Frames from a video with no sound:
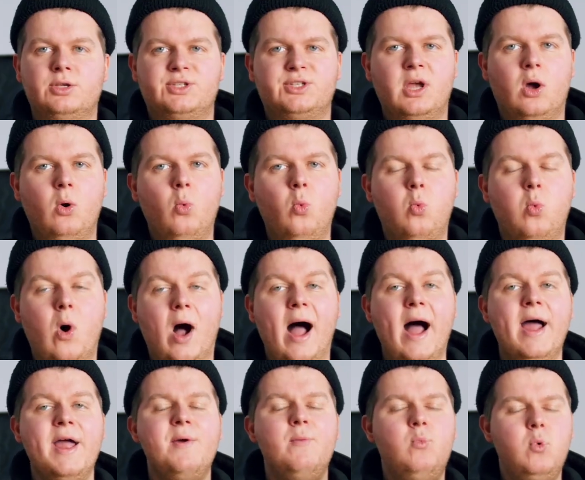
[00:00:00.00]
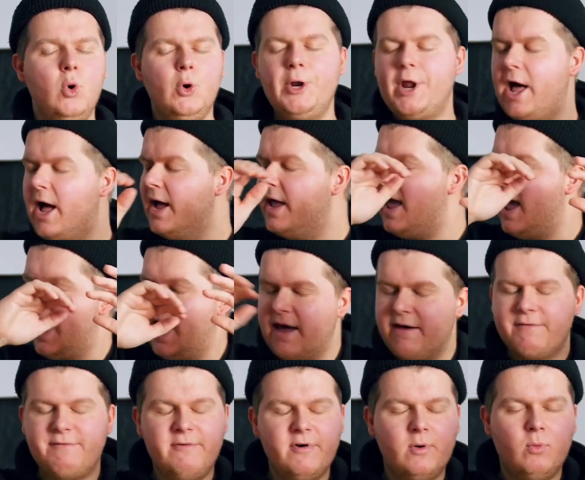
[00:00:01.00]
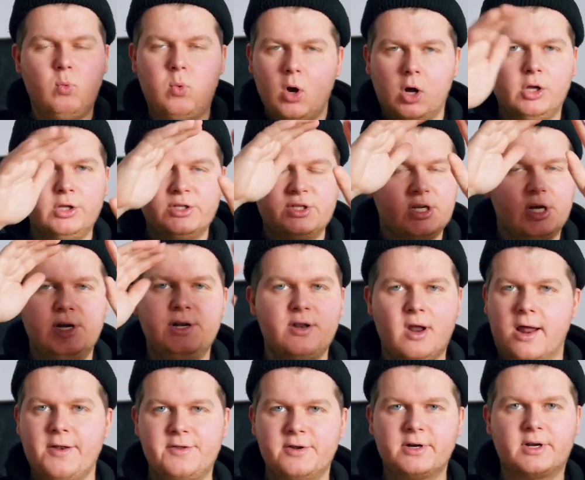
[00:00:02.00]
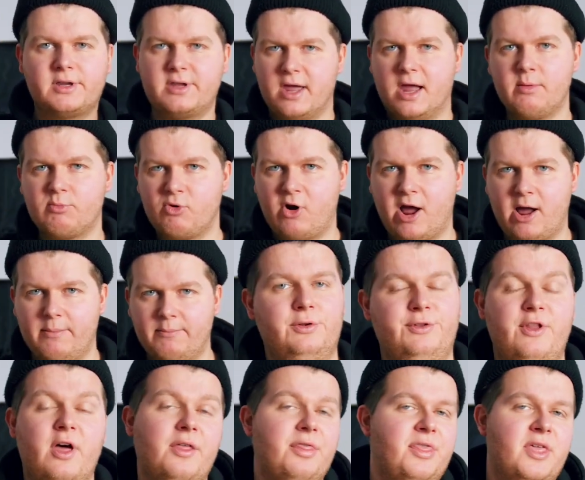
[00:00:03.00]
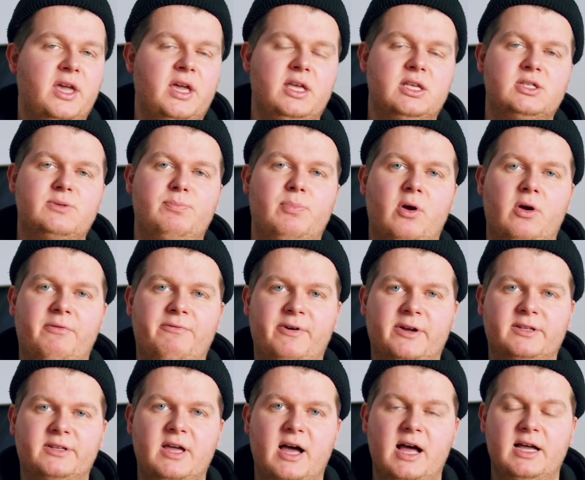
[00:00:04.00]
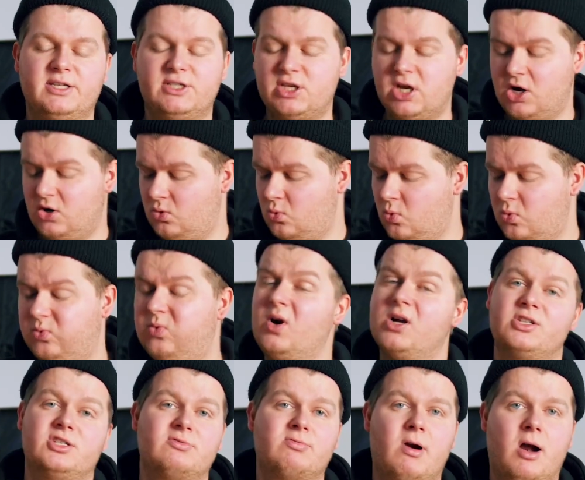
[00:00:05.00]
So why would I ever want another camera? Nothing is perfect, guys, so what's